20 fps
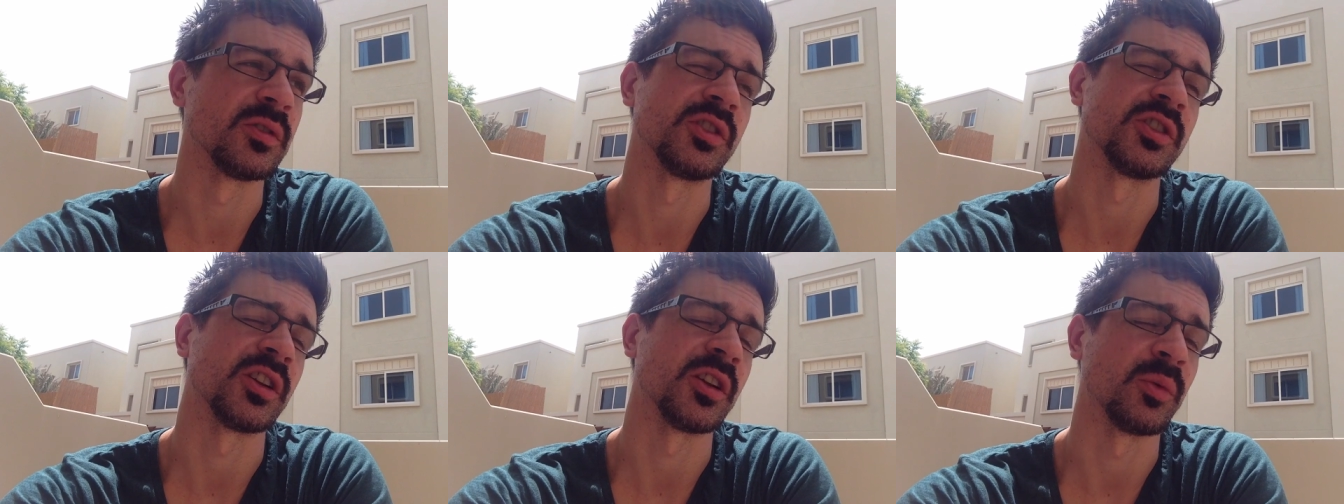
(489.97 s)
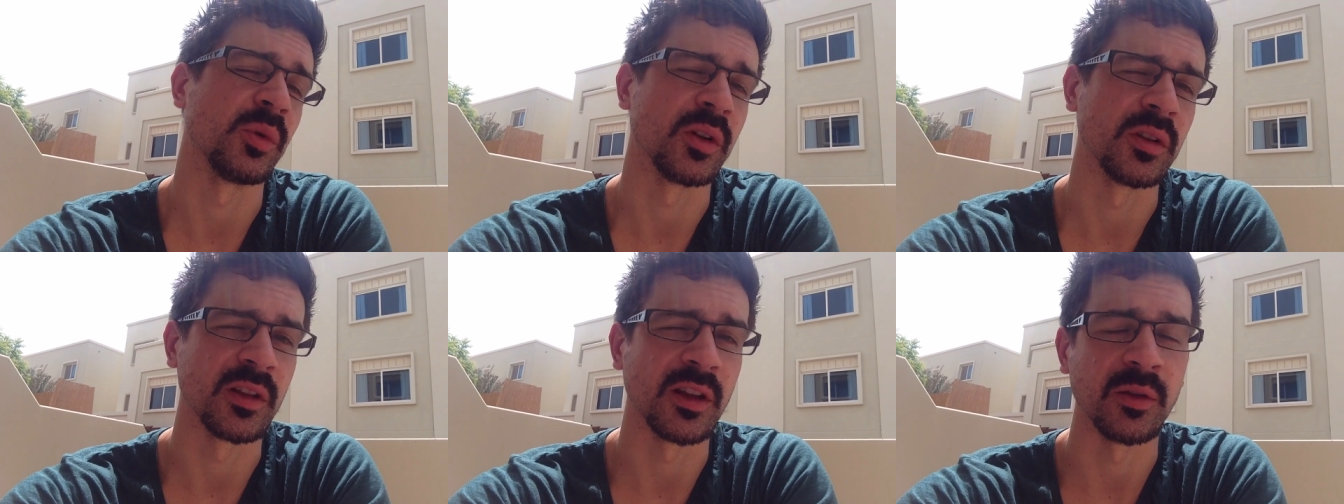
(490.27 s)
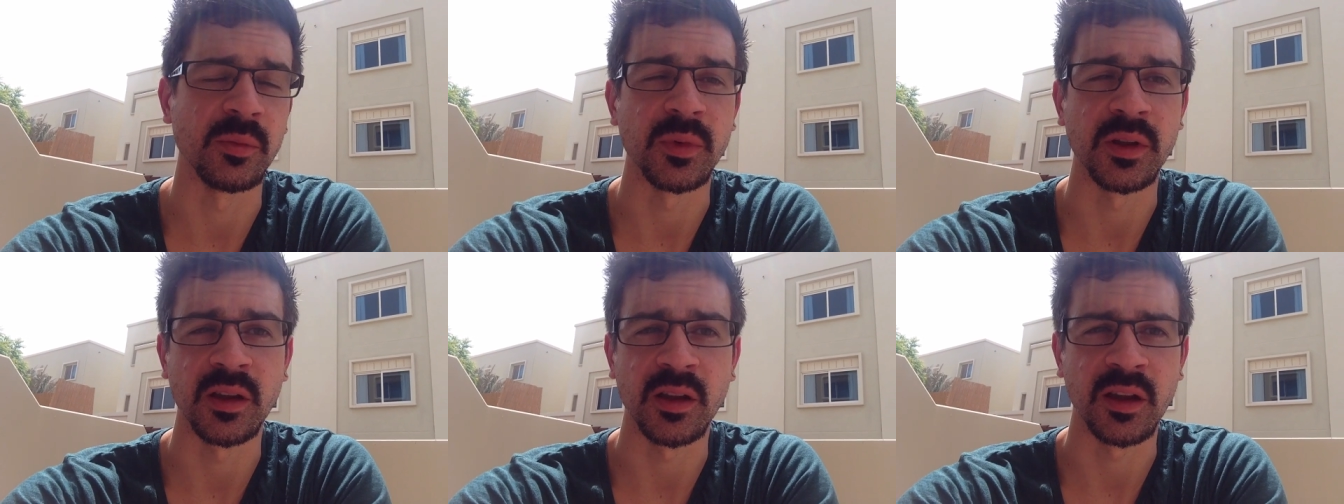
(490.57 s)
she won't
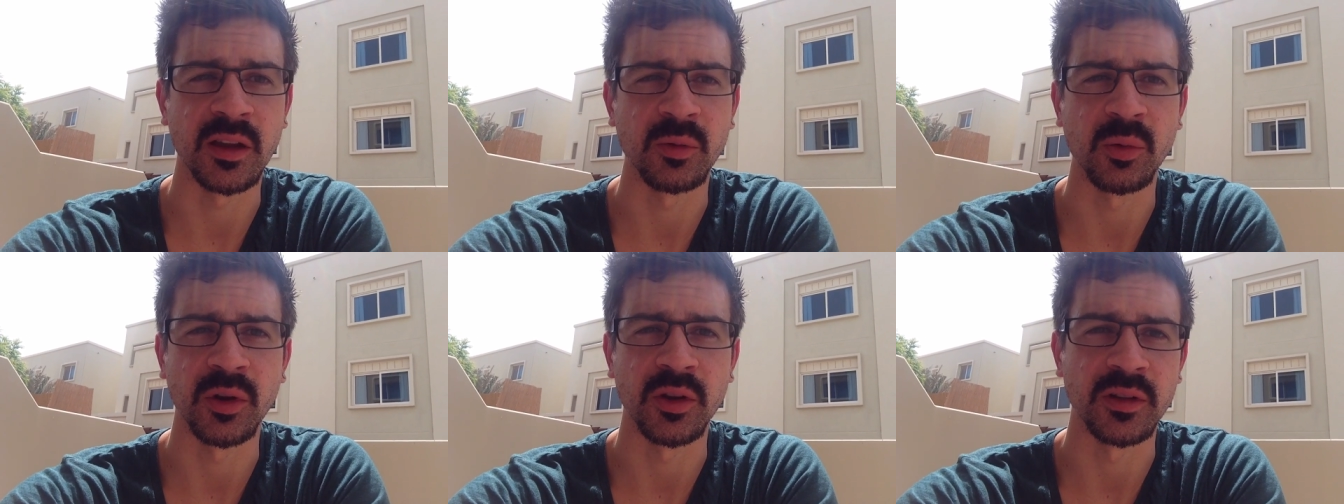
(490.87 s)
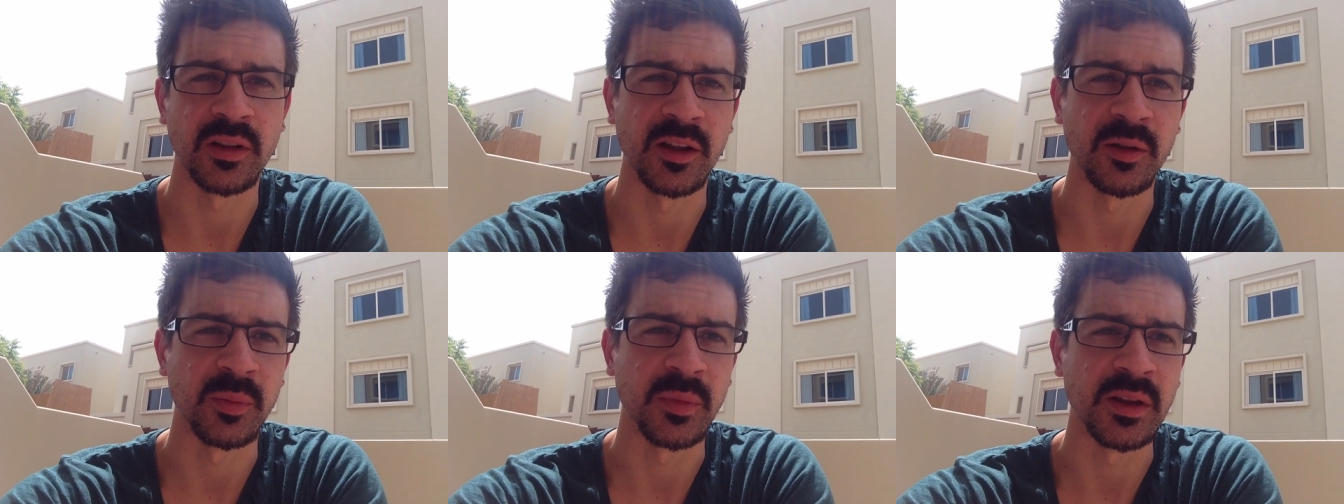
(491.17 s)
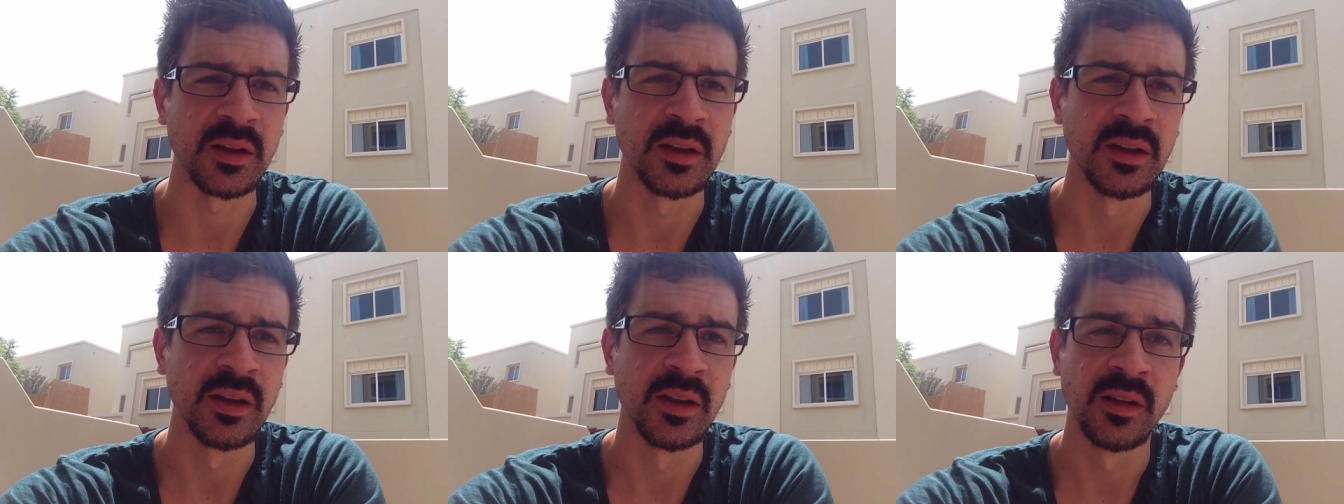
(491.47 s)
let me, he won't let
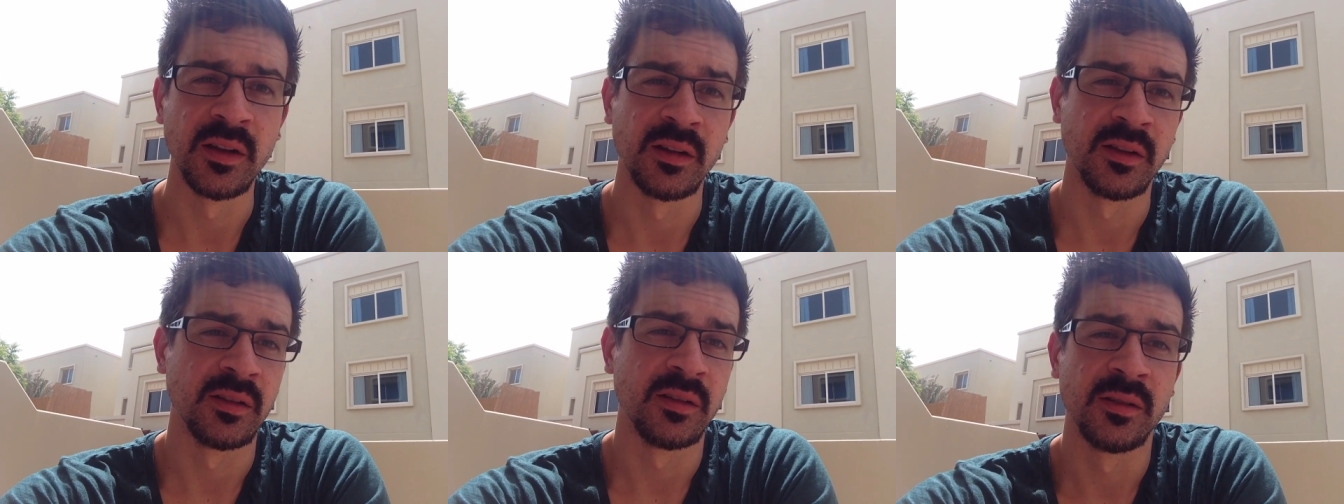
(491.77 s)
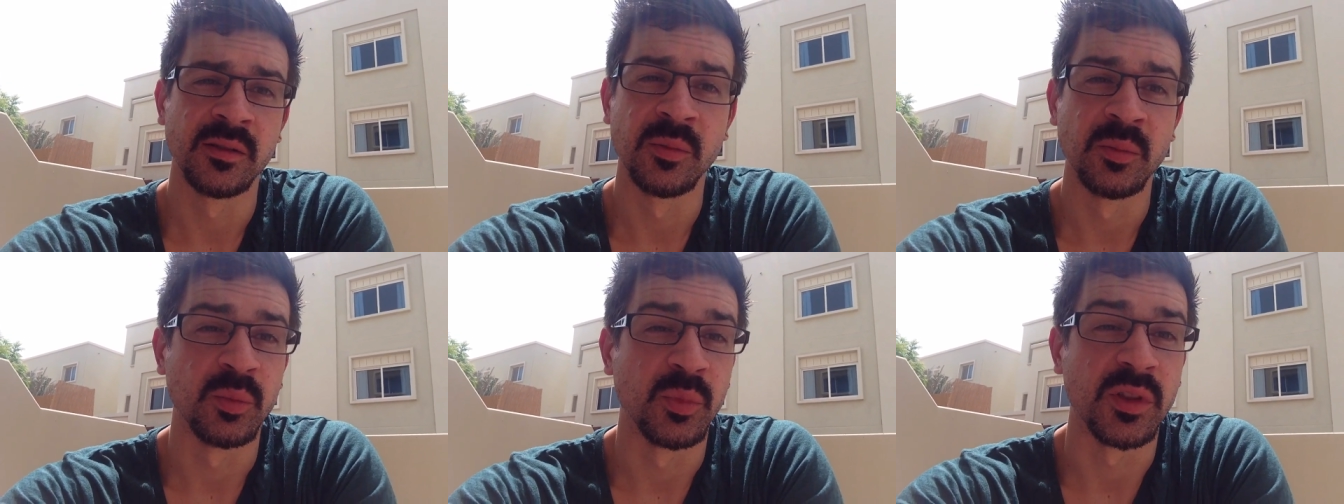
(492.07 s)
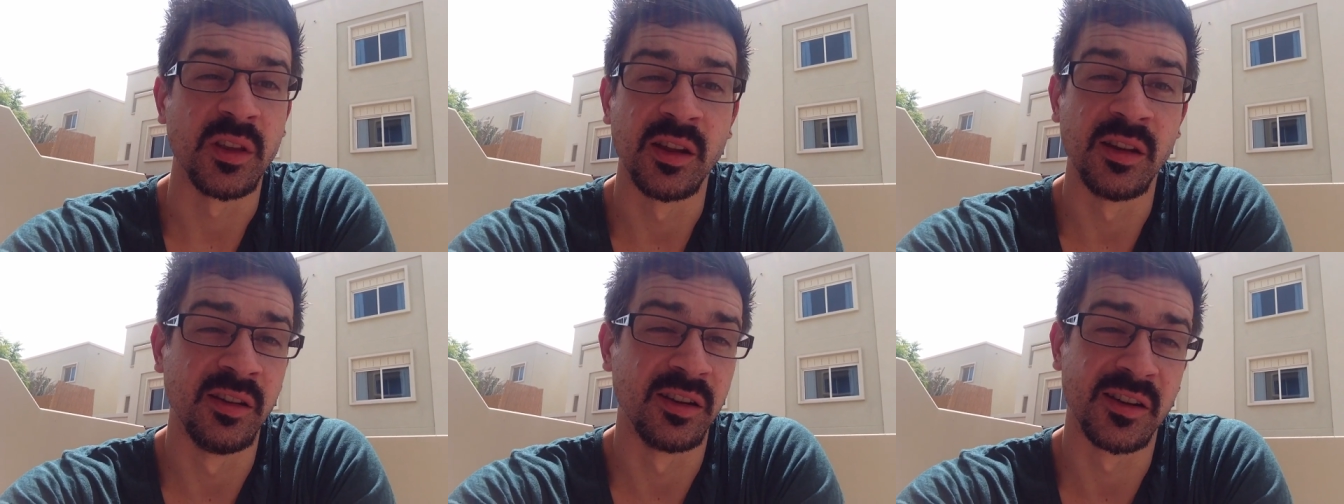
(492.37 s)
me,
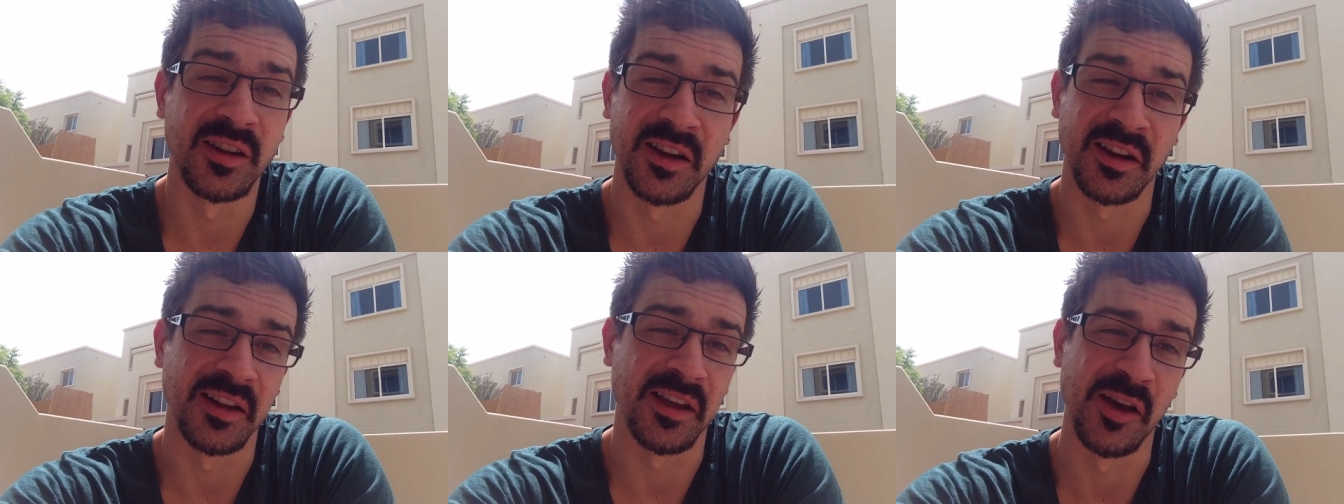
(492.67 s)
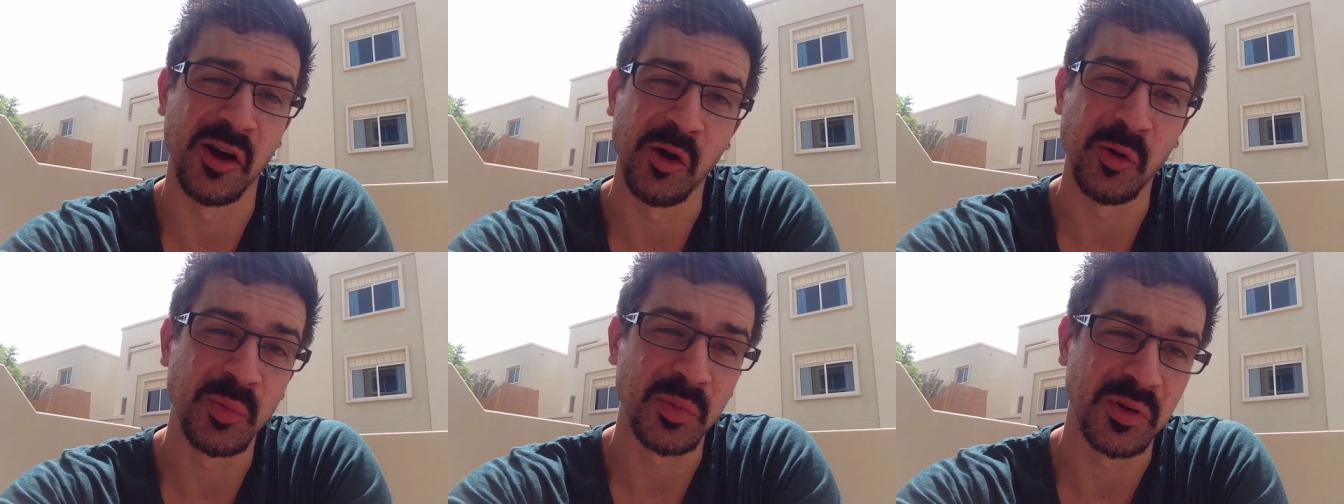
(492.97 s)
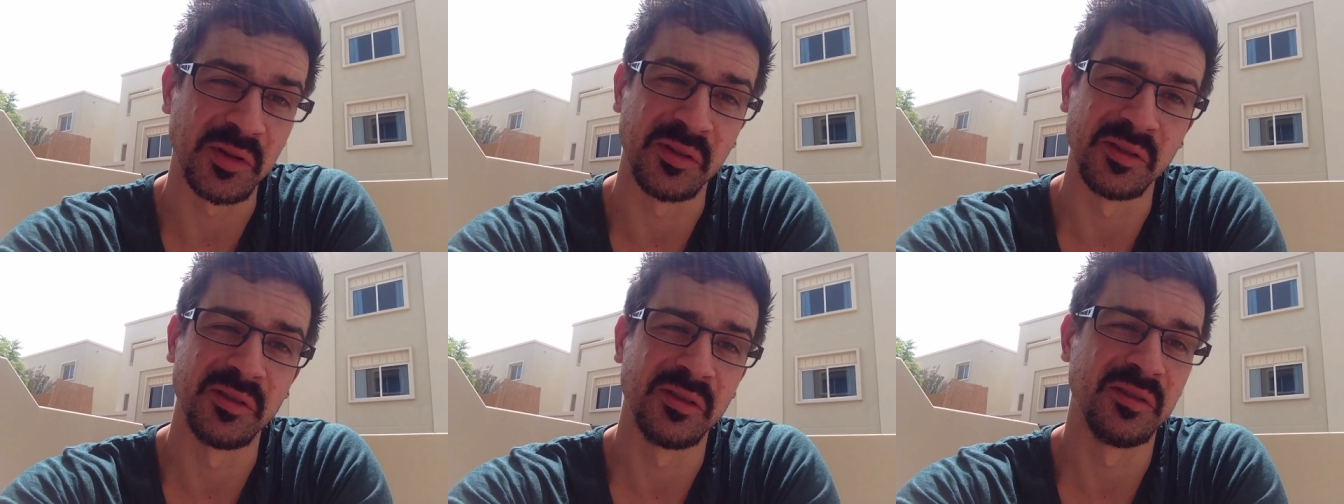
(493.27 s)
but they're not going to
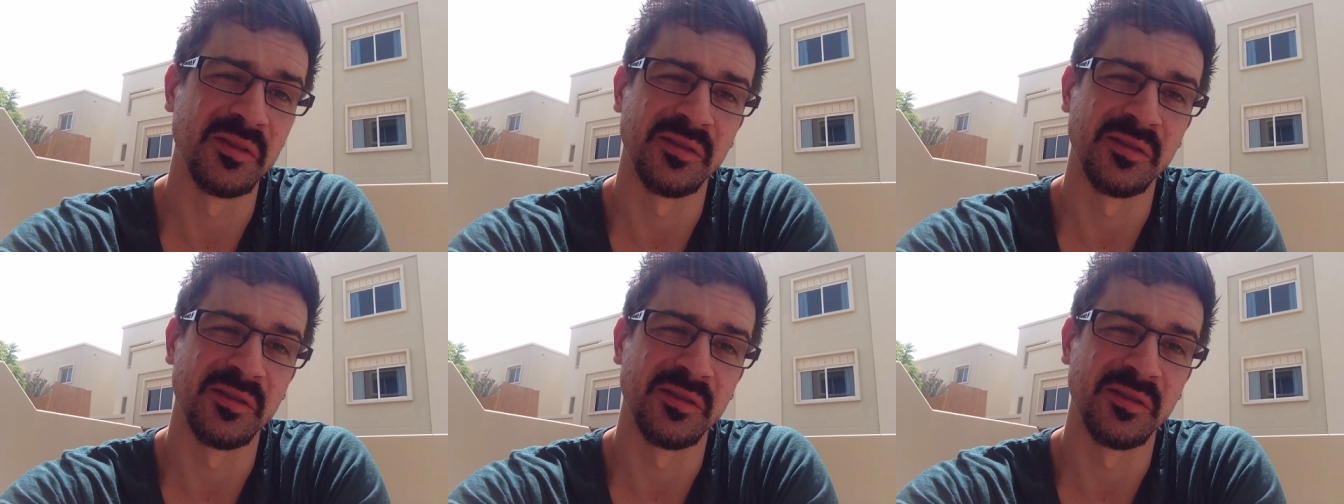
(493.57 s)
help you.